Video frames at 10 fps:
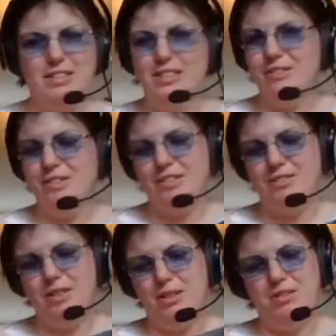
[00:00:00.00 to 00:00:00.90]
the magazine. I've had a
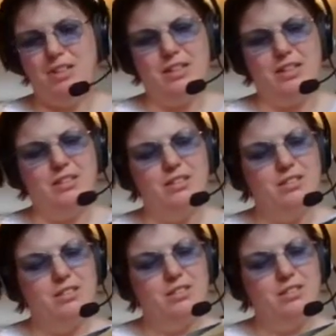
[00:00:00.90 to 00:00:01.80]
quick look at it,
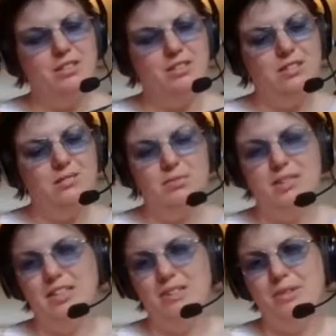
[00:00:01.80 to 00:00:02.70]

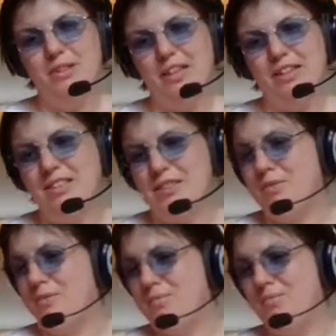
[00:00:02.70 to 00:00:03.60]
particularly when it came to
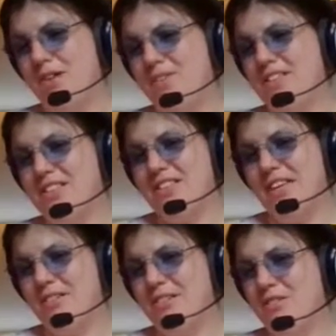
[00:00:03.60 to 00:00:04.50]
the previous
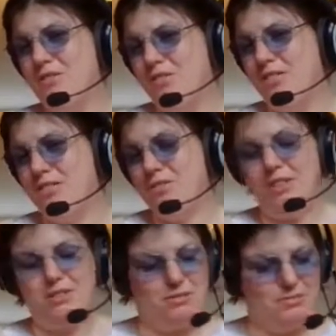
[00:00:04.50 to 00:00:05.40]
attempt at recording this
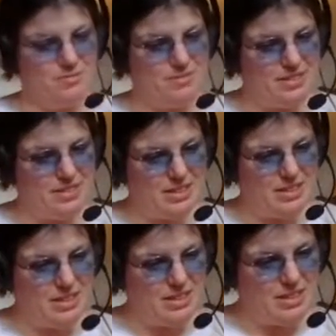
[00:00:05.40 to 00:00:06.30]
video.
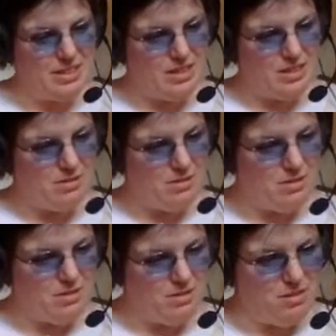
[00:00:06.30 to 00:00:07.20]

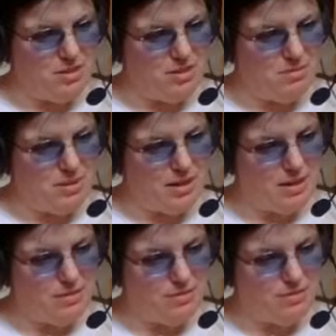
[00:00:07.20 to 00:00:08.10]
But according to this, we
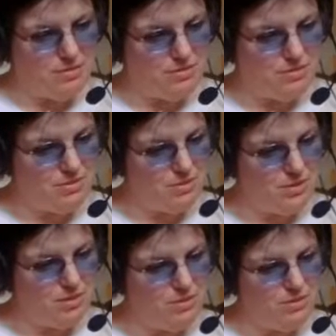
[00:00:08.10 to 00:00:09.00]
have,
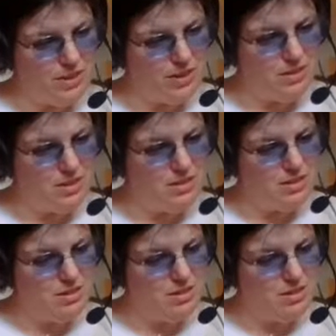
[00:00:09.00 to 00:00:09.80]
you'll find,